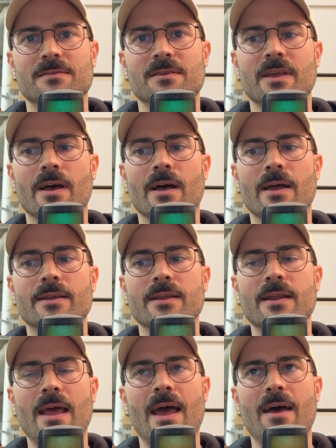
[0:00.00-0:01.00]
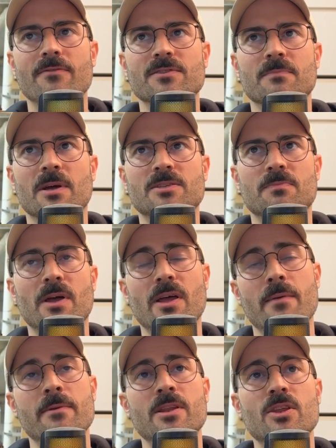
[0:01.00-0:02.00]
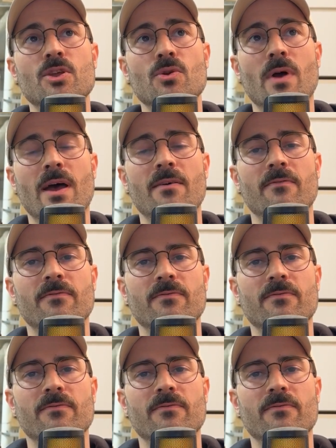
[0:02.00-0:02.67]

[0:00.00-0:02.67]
yeah, I didn't have as much. But I mean, you have.